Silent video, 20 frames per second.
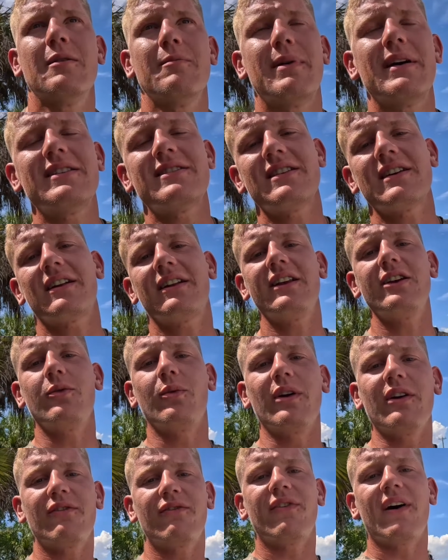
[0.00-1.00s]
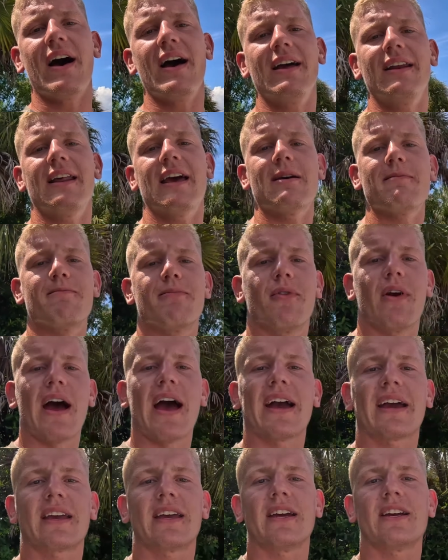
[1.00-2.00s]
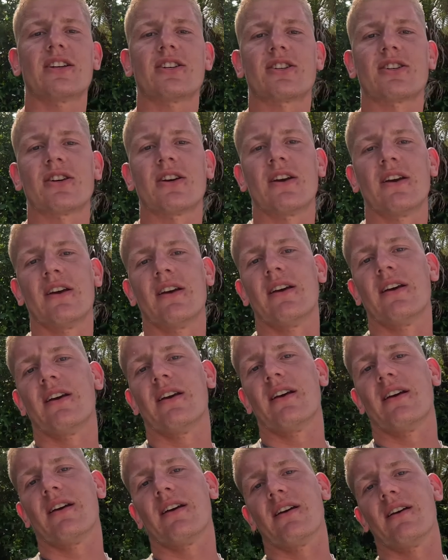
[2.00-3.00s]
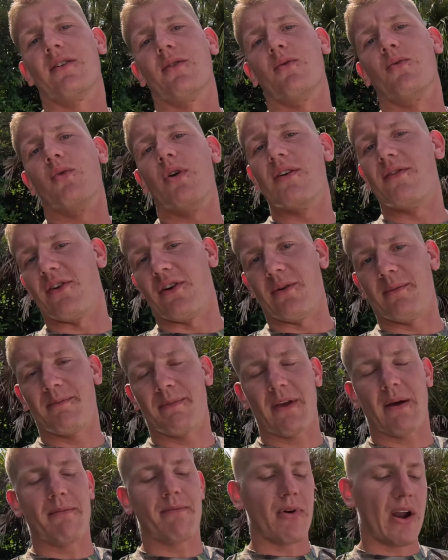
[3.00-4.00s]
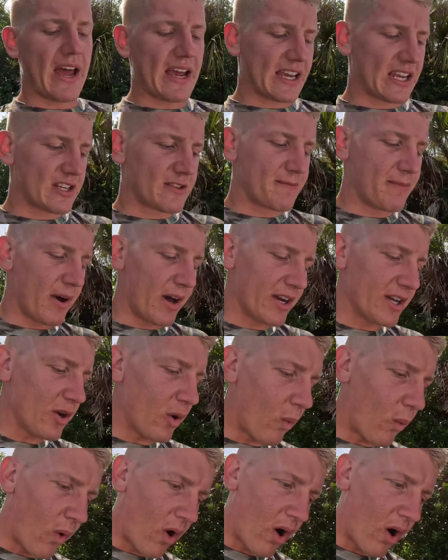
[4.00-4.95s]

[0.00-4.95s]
Basically, you want to find a brackish river, a brackish body of